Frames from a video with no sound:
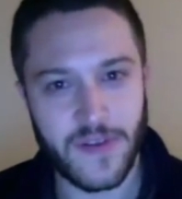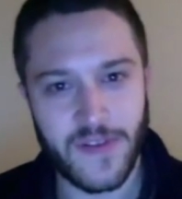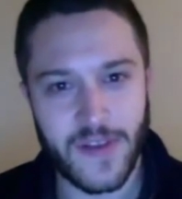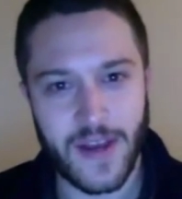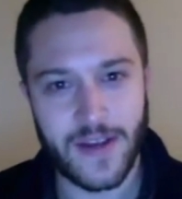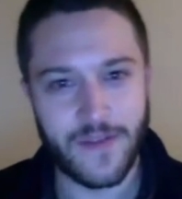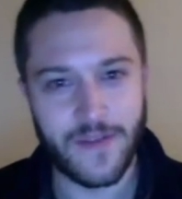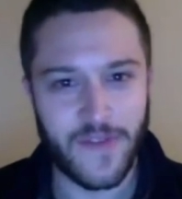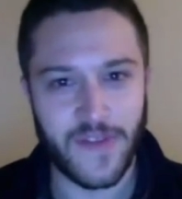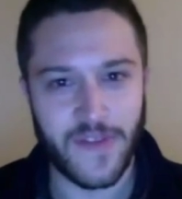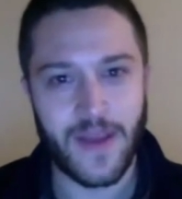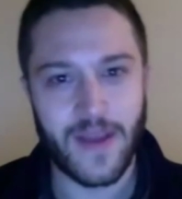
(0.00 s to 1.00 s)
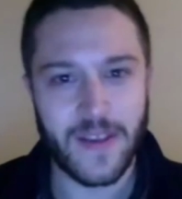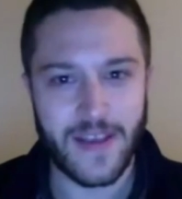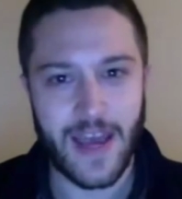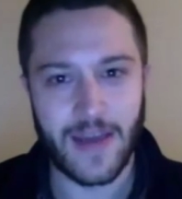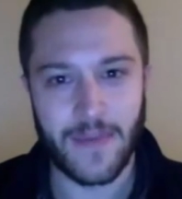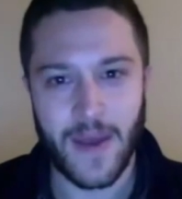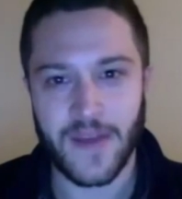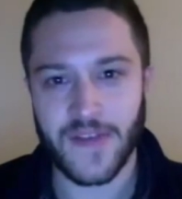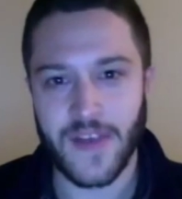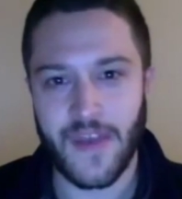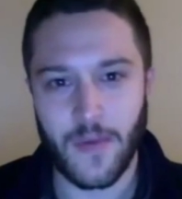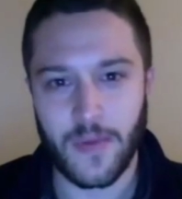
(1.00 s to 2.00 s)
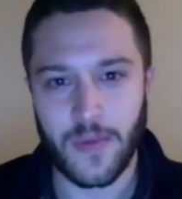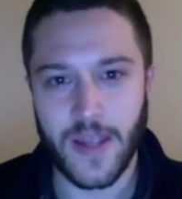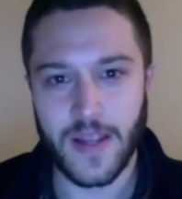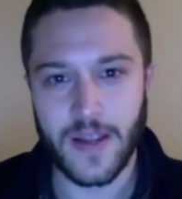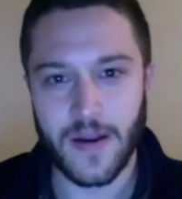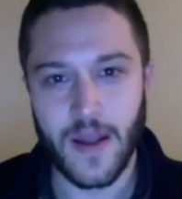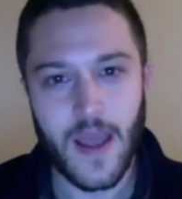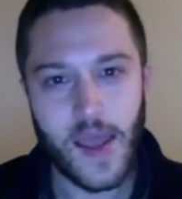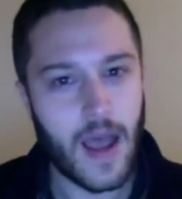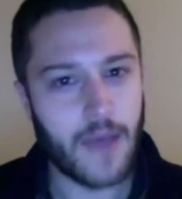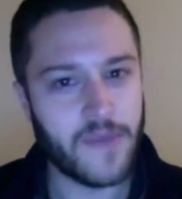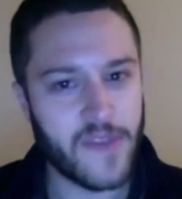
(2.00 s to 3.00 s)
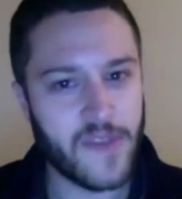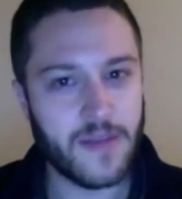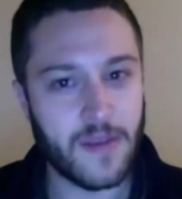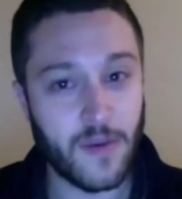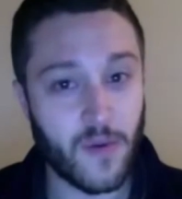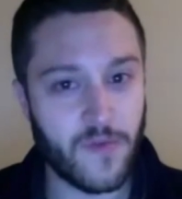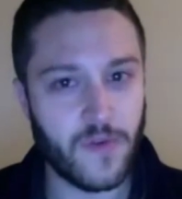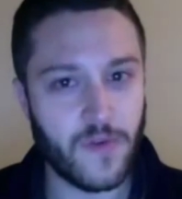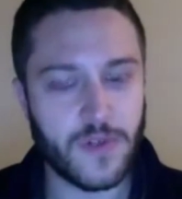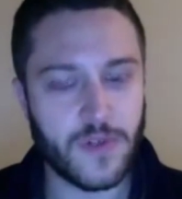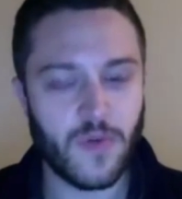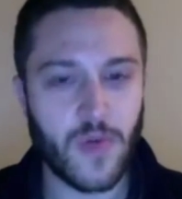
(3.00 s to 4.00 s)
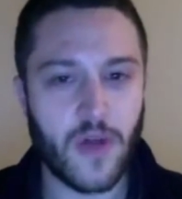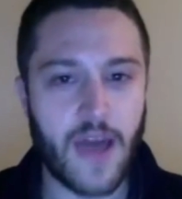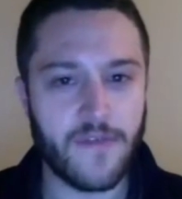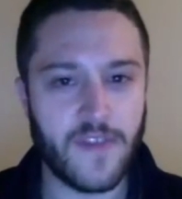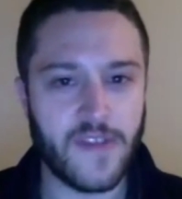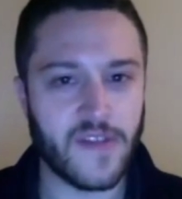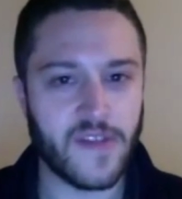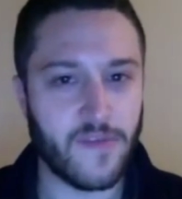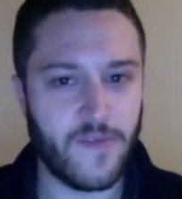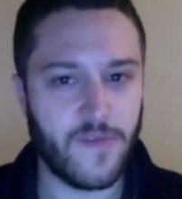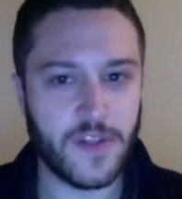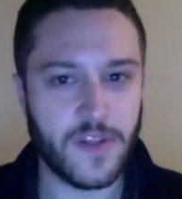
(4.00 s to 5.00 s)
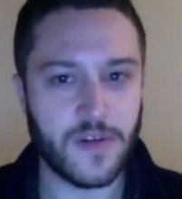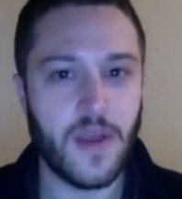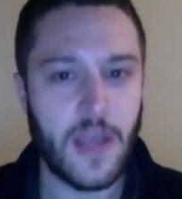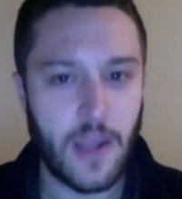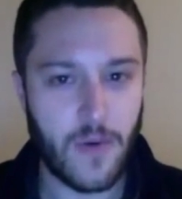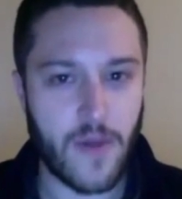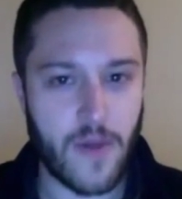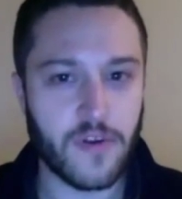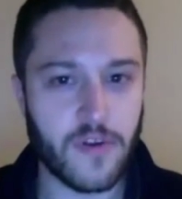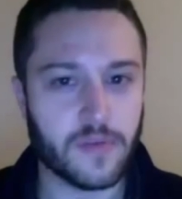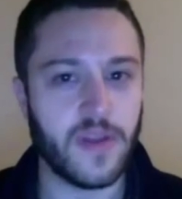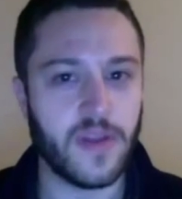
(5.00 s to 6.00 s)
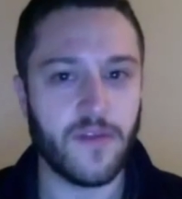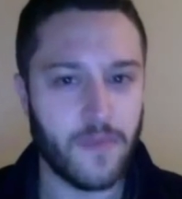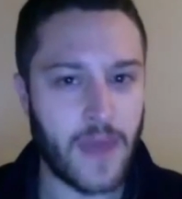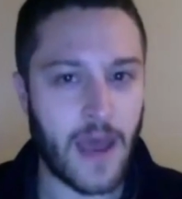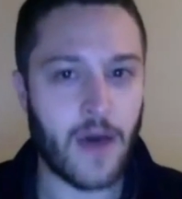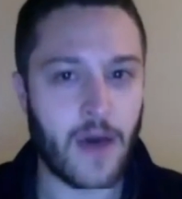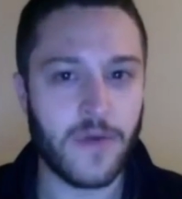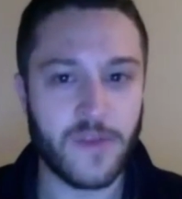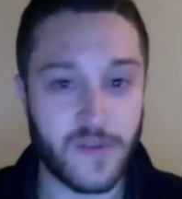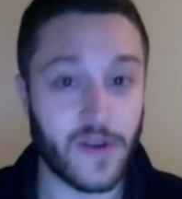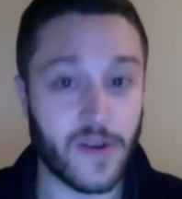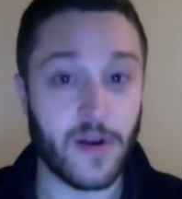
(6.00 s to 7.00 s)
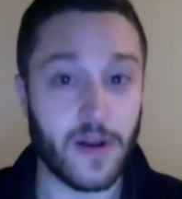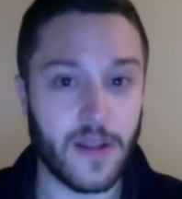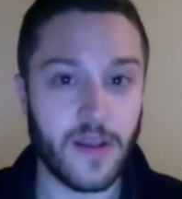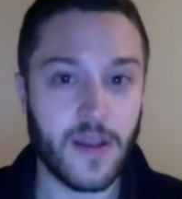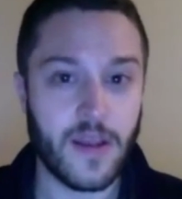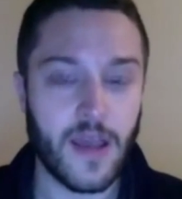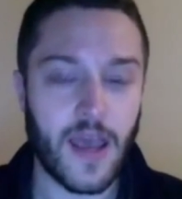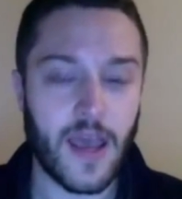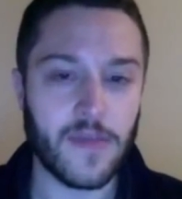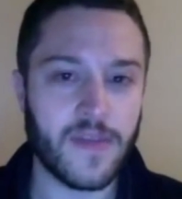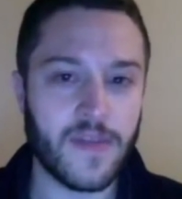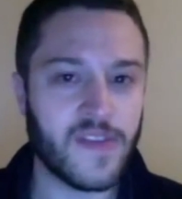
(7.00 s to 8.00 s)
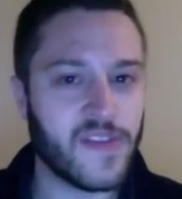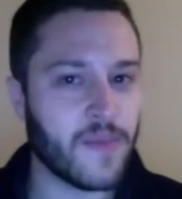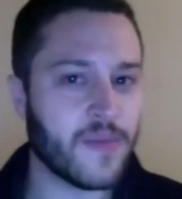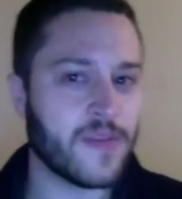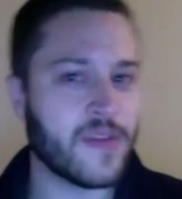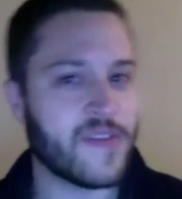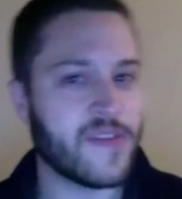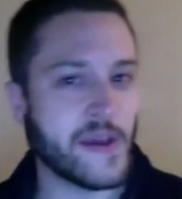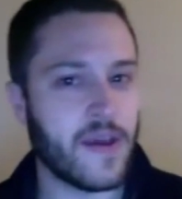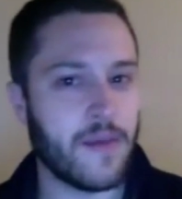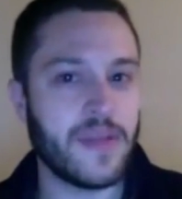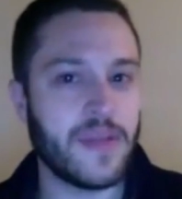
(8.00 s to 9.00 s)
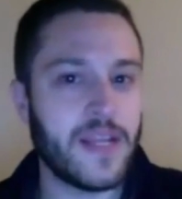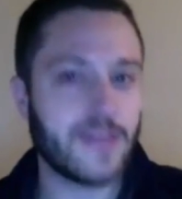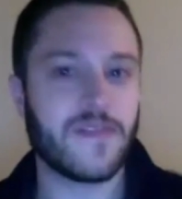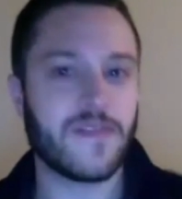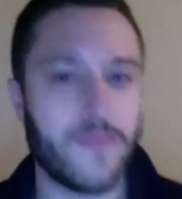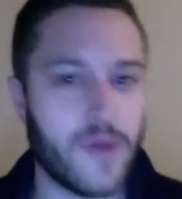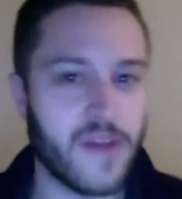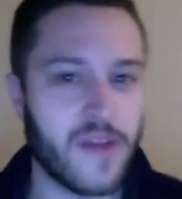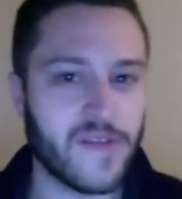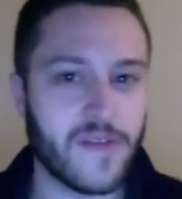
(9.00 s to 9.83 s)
a kind of semantic cat and mouse game we're playing here. I'm saying that your future will have these as a feature irrevocably from now till eternity. And this is something that's bleeding into the present.